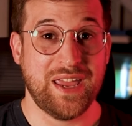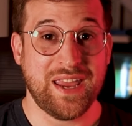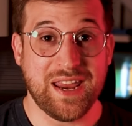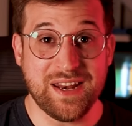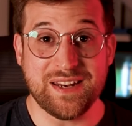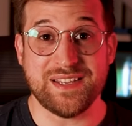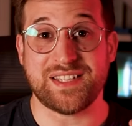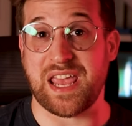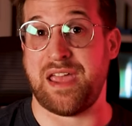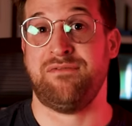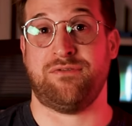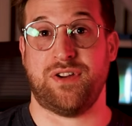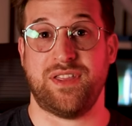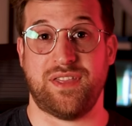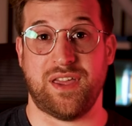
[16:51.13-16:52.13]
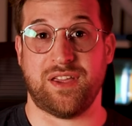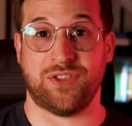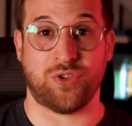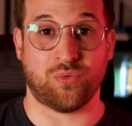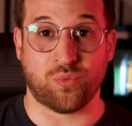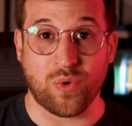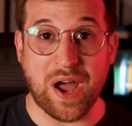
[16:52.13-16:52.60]
It is everything.
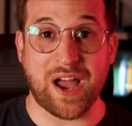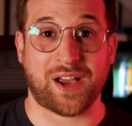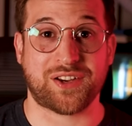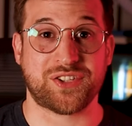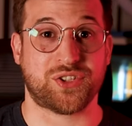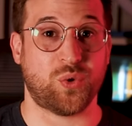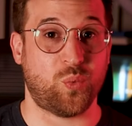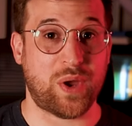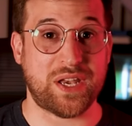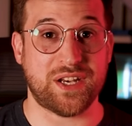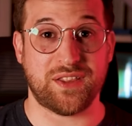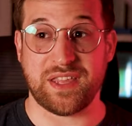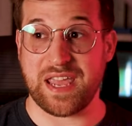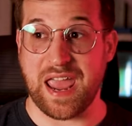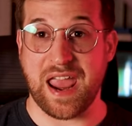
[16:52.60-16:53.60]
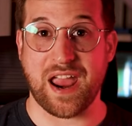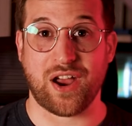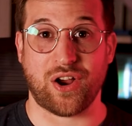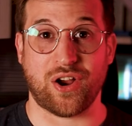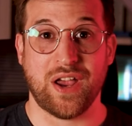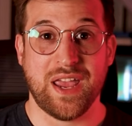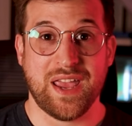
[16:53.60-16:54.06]
The rocks, the wind, the
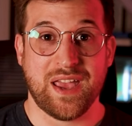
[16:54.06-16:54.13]
air.